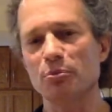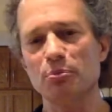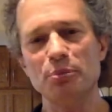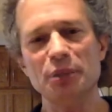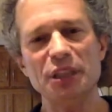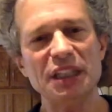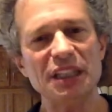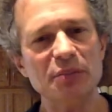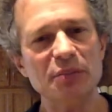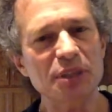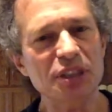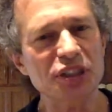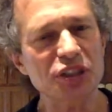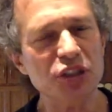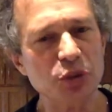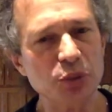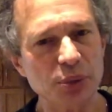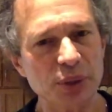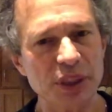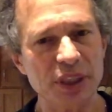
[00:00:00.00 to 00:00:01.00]
being
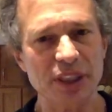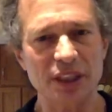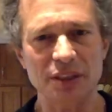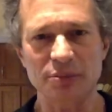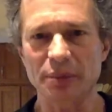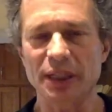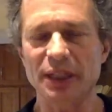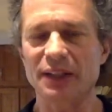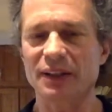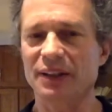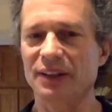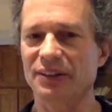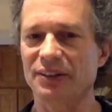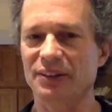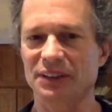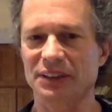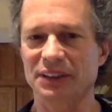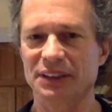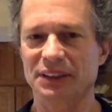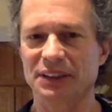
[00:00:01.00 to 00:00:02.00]
mistreated by
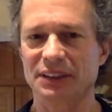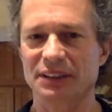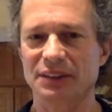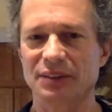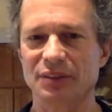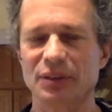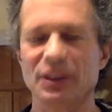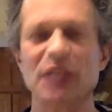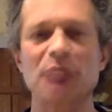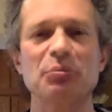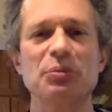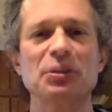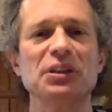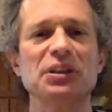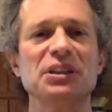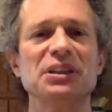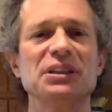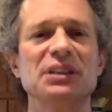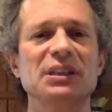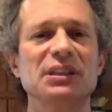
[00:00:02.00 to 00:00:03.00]
others, well, that
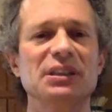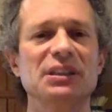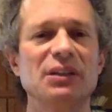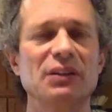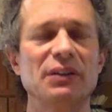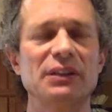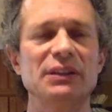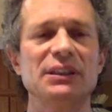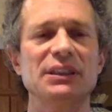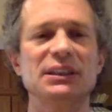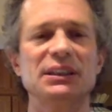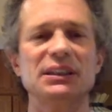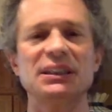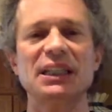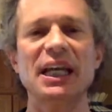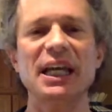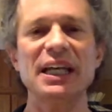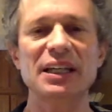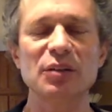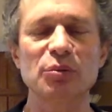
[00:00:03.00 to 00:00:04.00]
person is going to
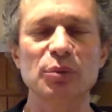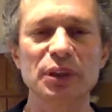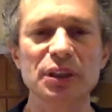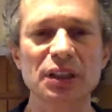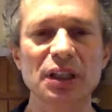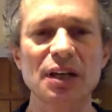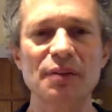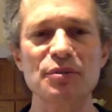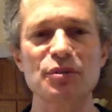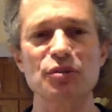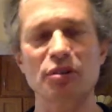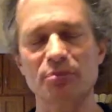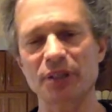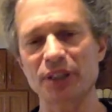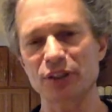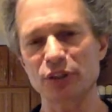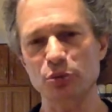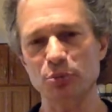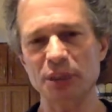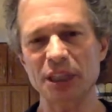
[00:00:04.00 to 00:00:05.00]
take what comes from
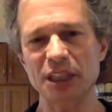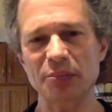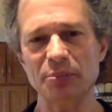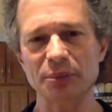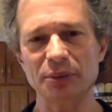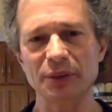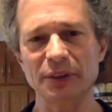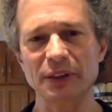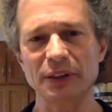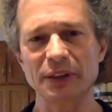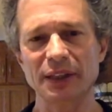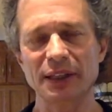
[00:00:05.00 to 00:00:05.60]
other people